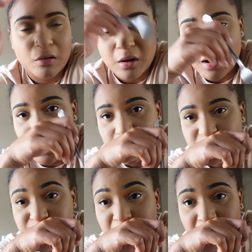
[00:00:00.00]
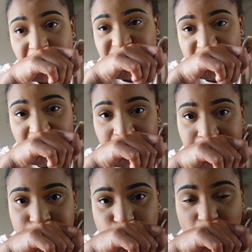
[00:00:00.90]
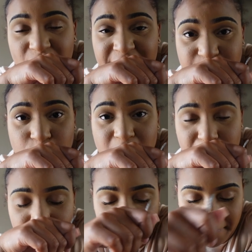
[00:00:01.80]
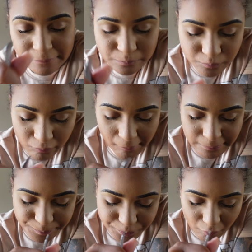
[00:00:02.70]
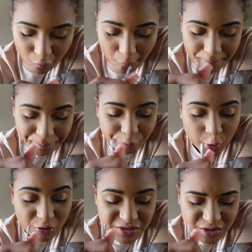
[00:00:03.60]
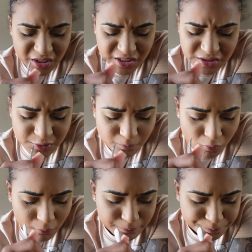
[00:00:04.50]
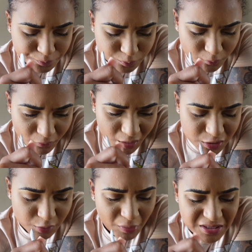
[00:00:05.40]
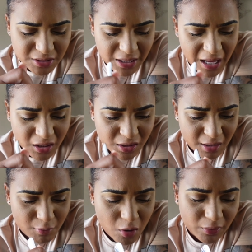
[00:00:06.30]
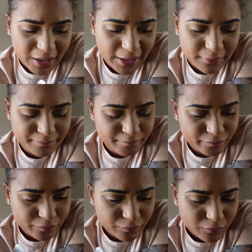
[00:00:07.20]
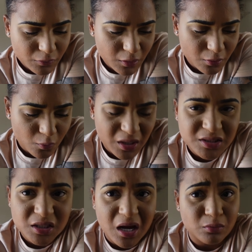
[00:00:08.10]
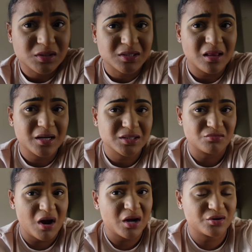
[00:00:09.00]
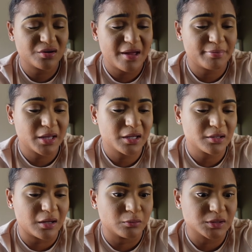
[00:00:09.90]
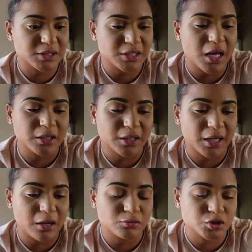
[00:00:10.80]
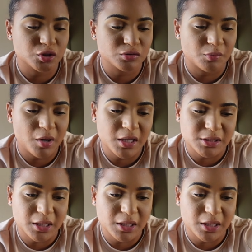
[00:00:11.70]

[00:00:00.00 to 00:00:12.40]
God was by my side for that 2 minute plank. The crazy thing is, surprisingly, I could have kept going. Like, when I tell you I was solid as a rock during that plank, I was solid. Like, I was so surprised.